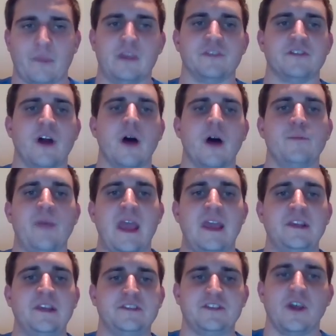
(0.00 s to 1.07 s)
is not
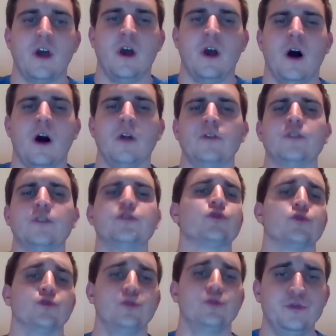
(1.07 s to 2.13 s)
based on the
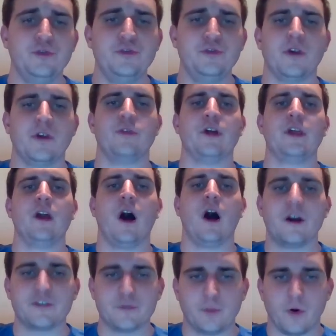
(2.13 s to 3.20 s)
truths of the
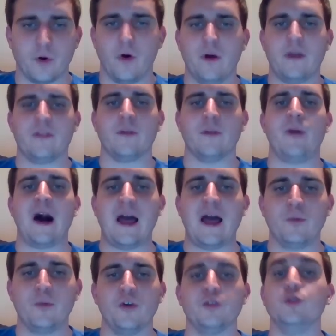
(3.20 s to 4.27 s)
gospel and the
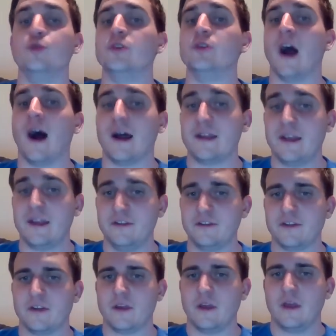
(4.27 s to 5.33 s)
Bible and who God is,